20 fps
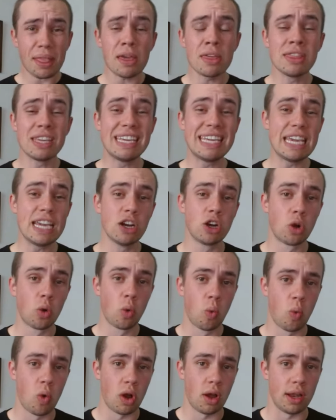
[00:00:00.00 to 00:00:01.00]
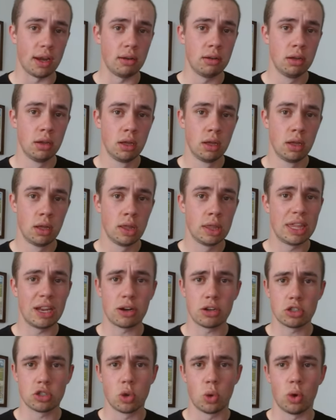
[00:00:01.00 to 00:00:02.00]
year one,
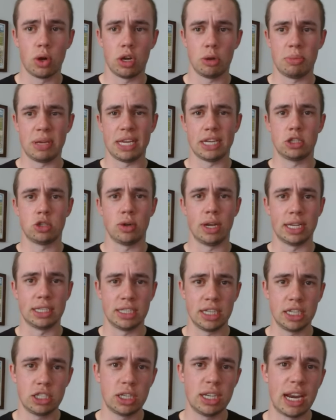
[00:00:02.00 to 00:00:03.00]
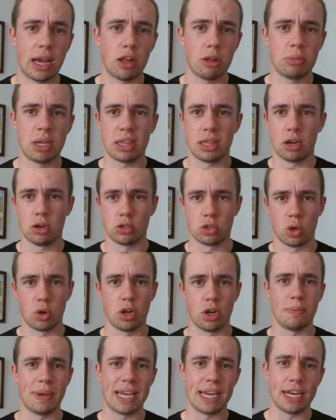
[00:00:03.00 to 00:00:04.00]
there's going to be a transition element, there's
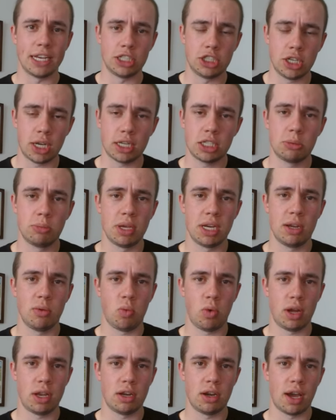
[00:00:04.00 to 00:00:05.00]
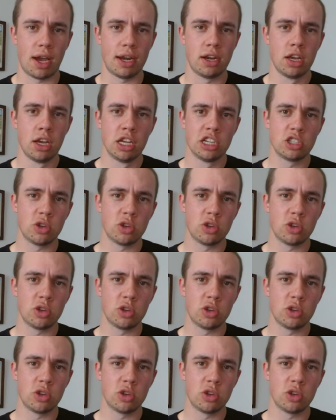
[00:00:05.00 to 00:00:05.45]
going to be an adjustment and whatnot.